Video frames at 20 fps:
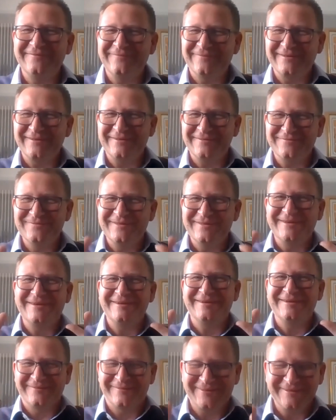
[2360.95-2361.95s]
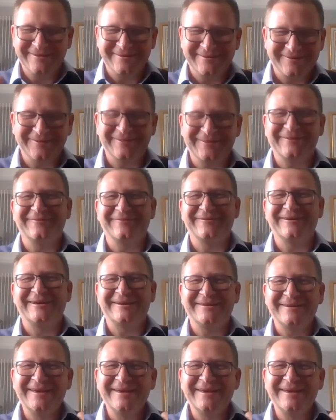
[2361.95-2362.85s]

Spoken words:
Forgive me, I think I got that right.